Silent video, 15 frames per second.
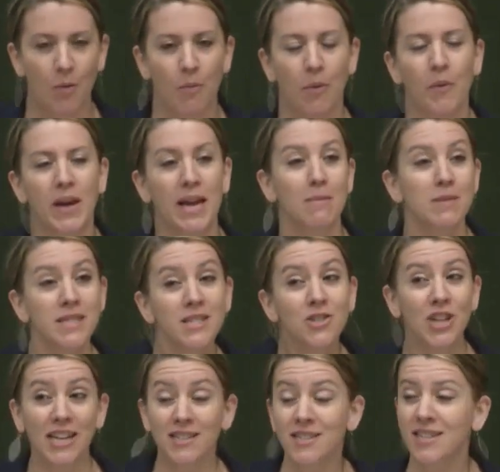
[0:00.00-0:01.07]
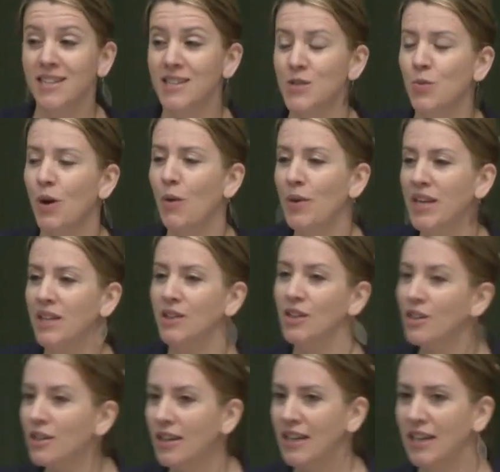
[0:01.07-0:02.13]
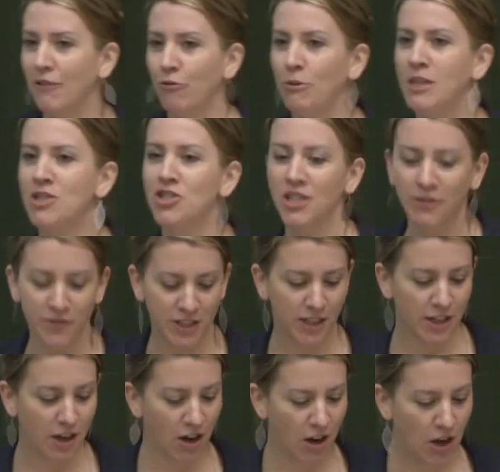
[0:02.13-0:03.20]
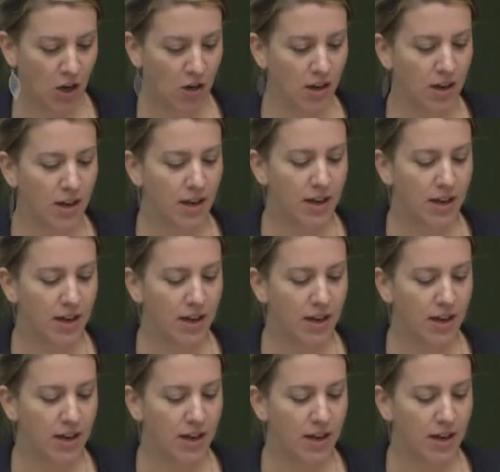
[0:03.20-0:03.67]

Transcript: But what I'm suggesting is what would it look like if we shifted our